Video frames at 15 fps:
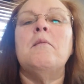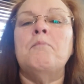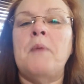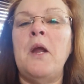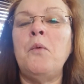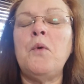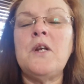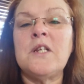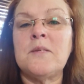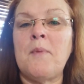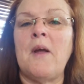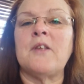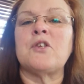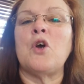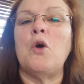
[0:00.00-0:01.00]
Be
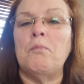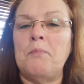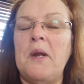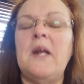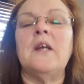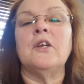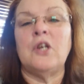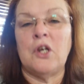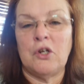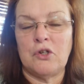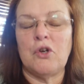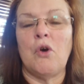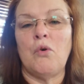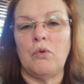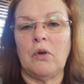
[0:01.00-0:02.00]
responsible and be an
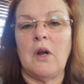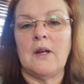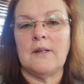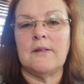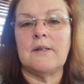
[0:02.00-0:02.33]
adult, God